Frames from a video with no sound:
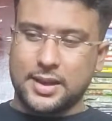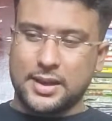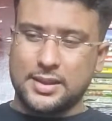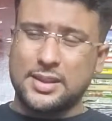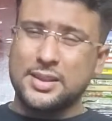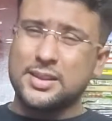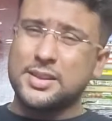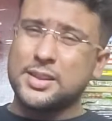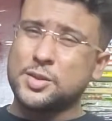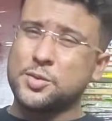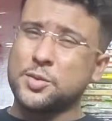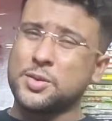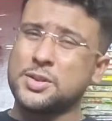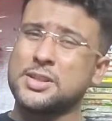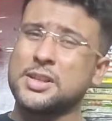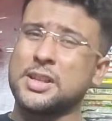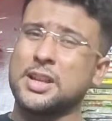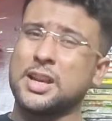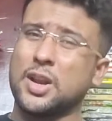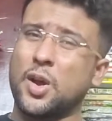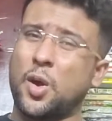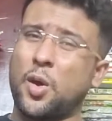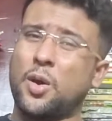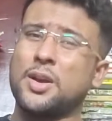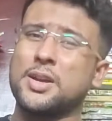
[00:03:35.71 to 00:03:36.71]
think this was the
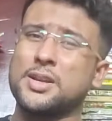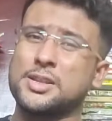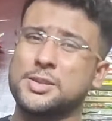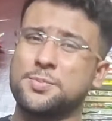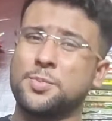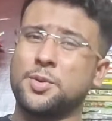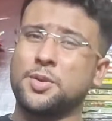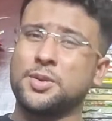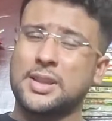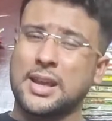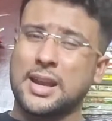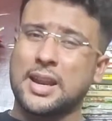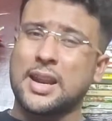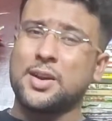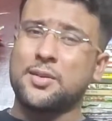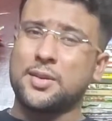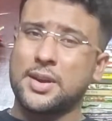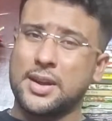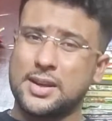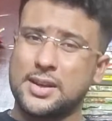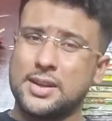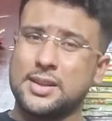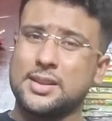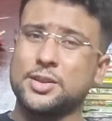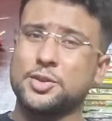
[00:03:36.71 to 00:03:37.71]
longest book that I
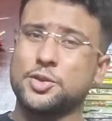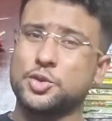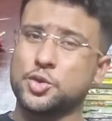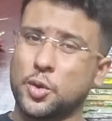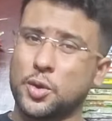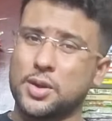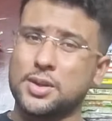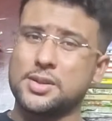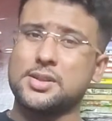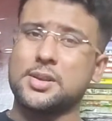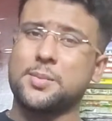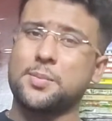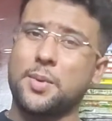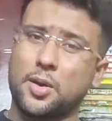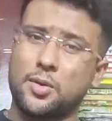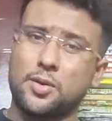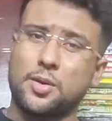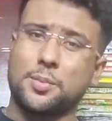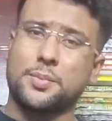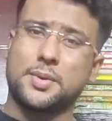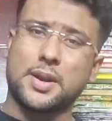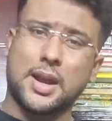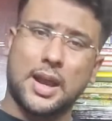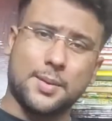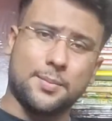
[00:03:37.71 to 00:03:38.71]
read in the shortest amount
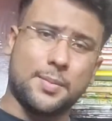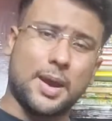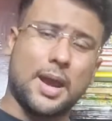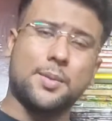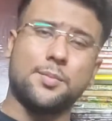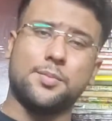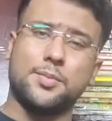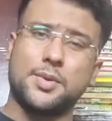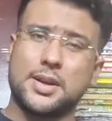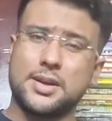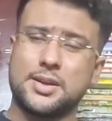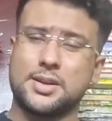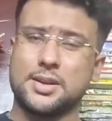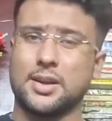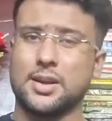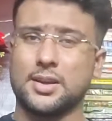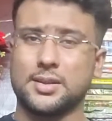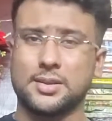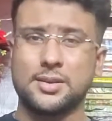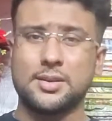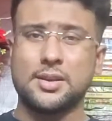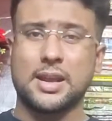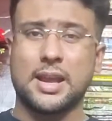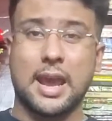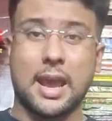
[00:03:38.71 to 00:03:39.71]
of time. I've read
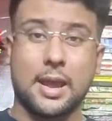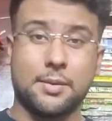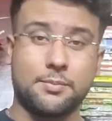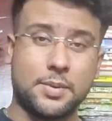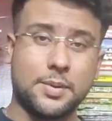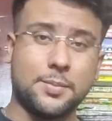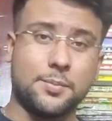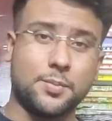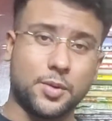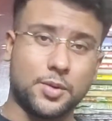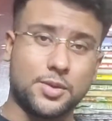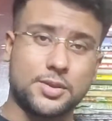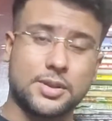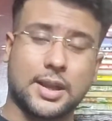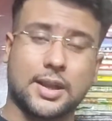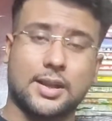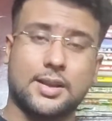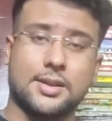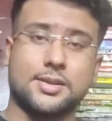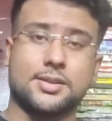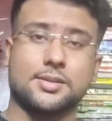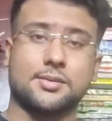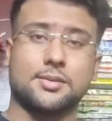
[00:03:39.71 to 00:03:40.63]
other heavy books like